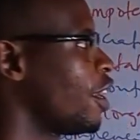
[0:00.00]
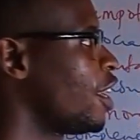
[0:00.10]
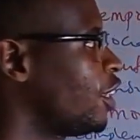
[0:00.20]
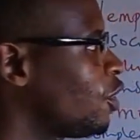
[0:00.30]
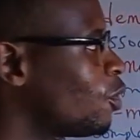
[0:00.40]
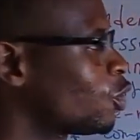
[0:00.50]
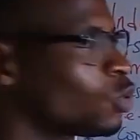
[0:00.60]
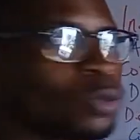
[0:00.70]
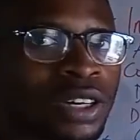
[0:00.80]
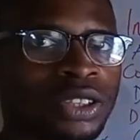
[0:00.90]
A equals
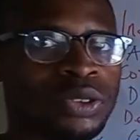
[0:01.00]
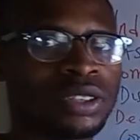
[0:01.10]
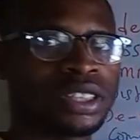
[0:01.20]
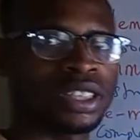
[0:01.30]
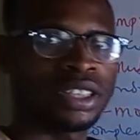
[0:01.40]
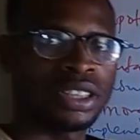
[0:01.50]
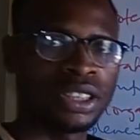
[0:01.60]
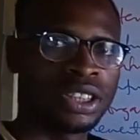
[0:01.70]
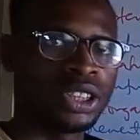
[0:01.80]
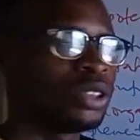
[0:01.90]
to 1, 2, 3,
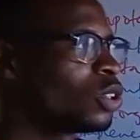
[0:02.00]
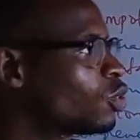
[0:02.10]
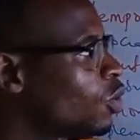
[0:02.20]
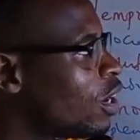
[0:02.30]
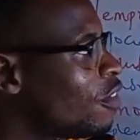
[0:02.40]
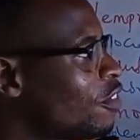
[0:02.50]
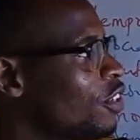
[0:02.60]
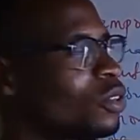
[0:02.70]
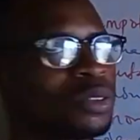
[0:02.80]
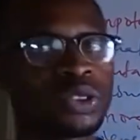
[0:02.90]
you also have A
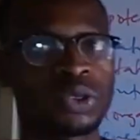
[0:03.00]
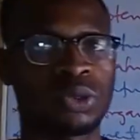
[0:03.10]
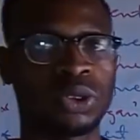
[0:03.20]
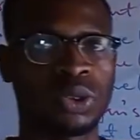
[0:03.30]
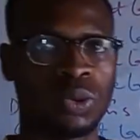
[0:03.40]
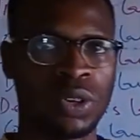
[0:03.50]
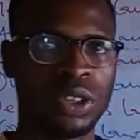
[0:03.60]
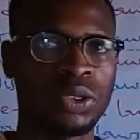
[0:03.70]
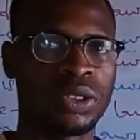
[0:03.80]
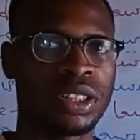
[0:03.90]
equals to what?
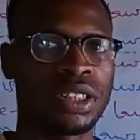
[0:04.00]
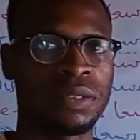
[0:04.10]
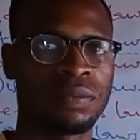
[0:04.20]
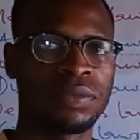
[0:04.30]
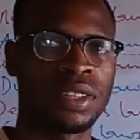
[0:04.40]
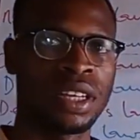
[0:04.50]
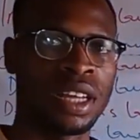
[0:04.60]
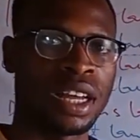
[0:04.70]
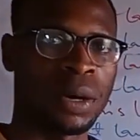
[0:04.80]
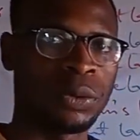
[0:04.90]
1, 2, 3.
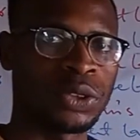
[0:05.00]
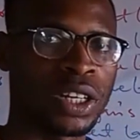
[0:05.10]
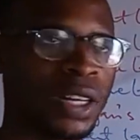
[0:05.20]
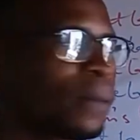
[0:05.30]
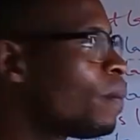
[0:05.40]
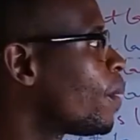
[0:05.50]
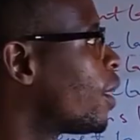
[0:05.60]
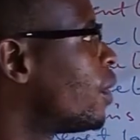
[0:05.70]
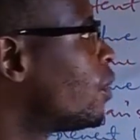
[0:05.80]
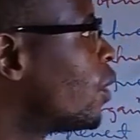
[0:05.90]
Are we together?
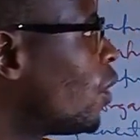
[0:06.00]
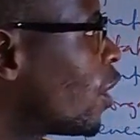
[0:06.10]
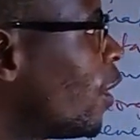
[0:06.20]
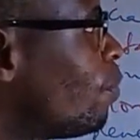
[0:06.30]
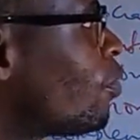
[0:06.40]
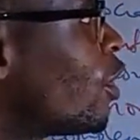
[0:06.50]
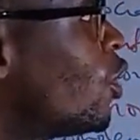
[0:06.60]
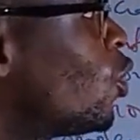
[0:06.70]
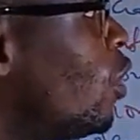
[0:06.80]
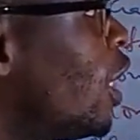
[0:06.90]
Okay,
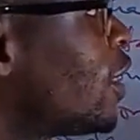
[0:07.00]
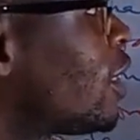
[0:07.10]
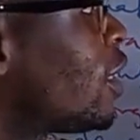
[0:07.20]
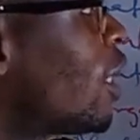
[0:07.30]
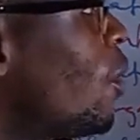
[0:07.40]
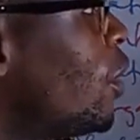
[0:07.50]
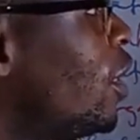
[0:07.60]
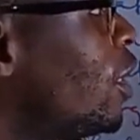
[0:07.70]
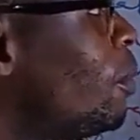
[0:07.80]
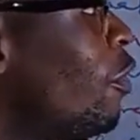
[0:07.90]
so let's start with
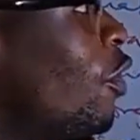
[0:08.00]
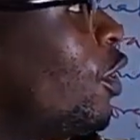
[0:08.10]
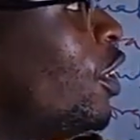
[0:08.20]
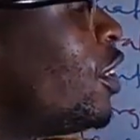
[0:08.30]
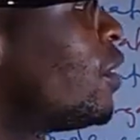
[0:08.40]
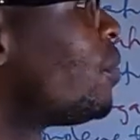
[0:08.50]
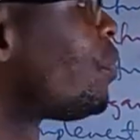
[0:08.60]
this before this.